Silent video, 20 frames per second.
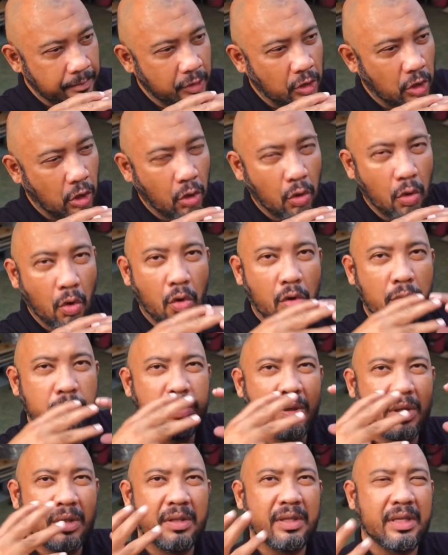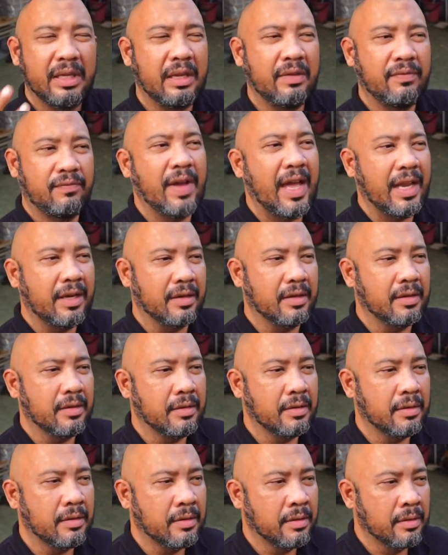global event
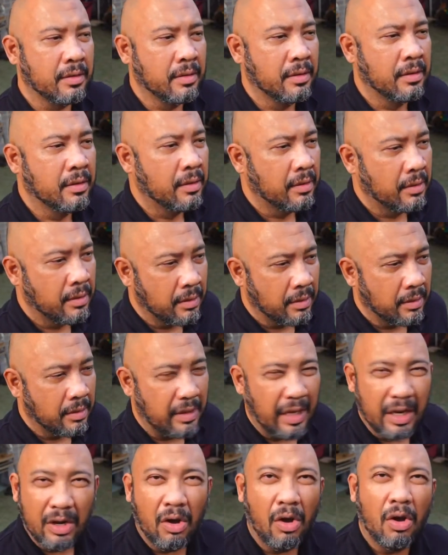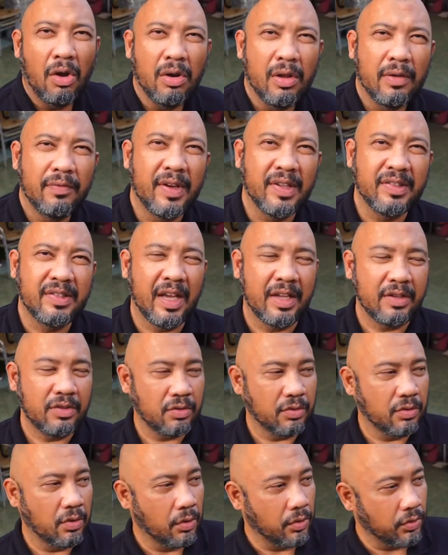that all of us had to
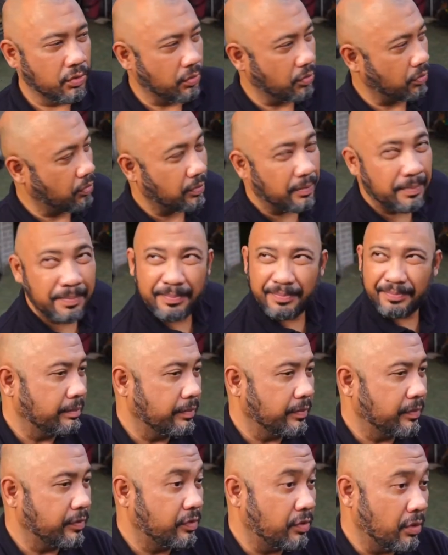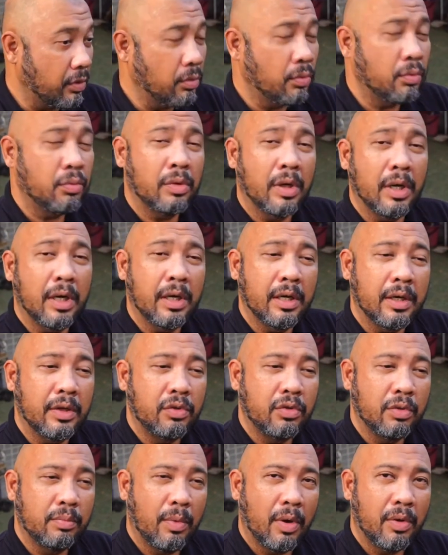go through. So
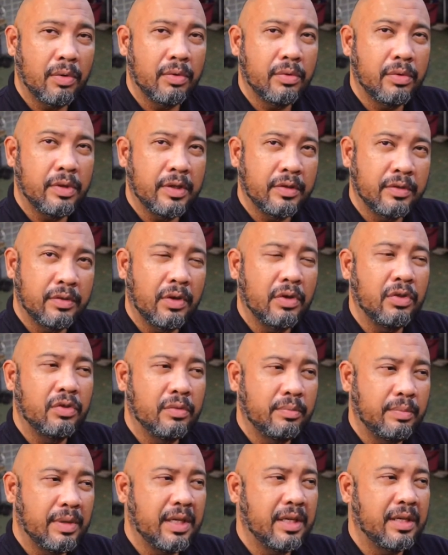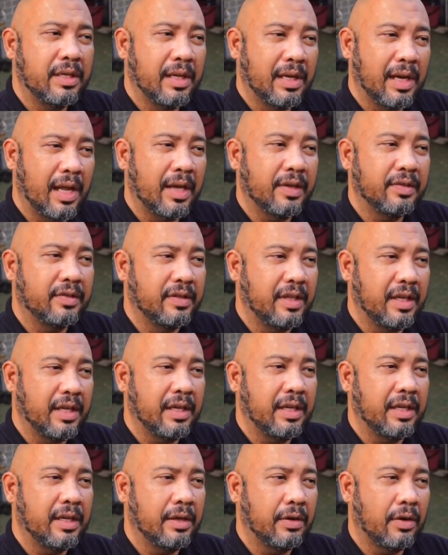tomorrow is going to be the last
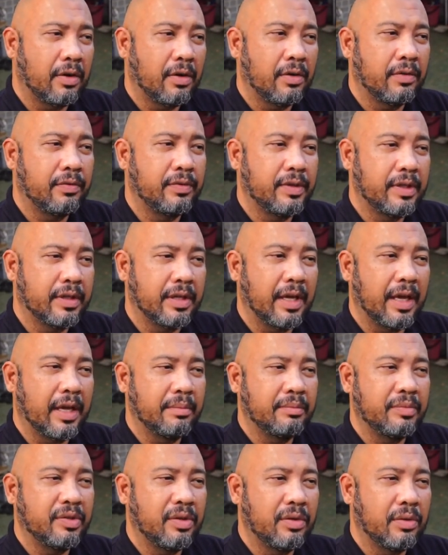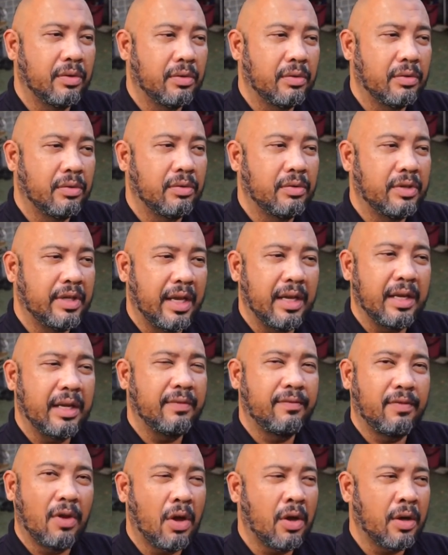day of the MCO daily
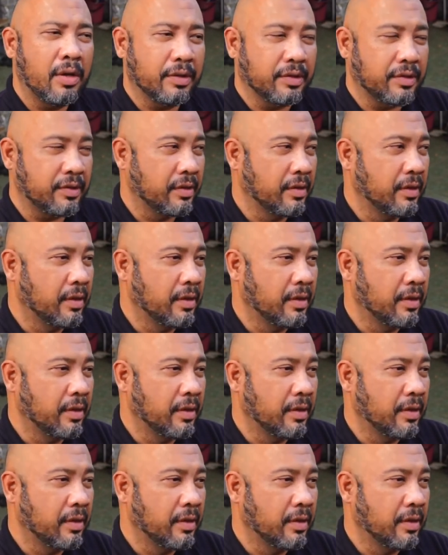vlogs.